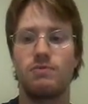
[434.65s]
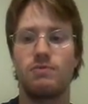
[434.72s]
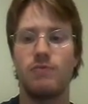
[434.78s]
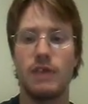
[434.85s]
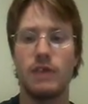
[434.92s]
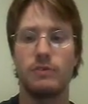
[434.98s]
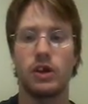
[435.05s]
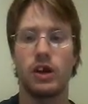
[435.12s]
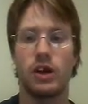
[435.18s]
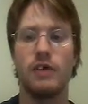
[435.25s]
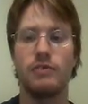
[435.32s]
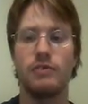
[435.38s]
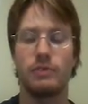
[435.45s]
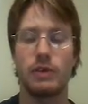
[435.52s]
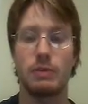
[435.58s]
favor
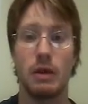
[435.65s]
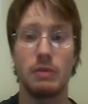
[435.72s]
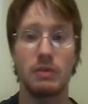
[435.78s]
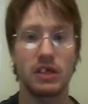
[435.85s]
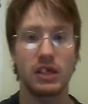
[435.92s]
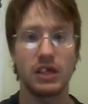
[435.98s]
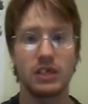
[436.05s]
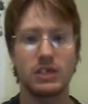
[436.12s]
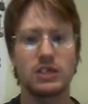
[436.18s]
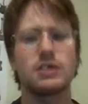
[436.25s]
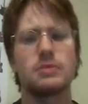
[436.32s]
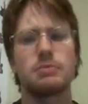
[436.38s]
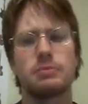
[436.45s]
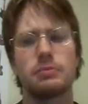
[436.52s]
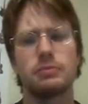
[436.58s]
of the Republicans
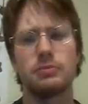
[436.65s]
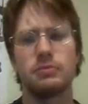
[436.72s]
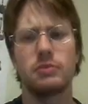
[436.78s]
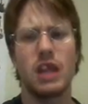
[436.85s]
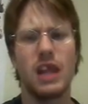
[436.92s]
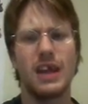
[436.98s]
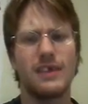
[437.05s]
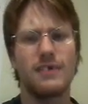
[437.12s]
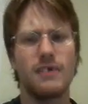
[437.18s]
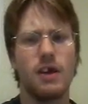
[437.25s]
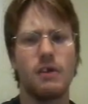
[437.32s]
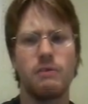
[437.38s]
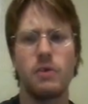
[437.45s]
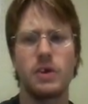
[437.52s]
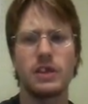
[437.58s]

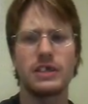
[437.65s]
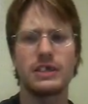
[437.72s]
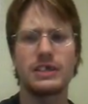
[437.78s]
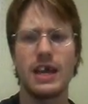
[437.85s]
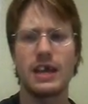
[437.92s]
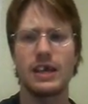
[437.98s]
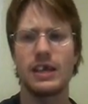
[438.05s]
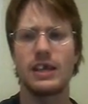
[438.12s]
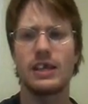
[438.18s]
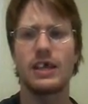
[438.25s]
for the Senate.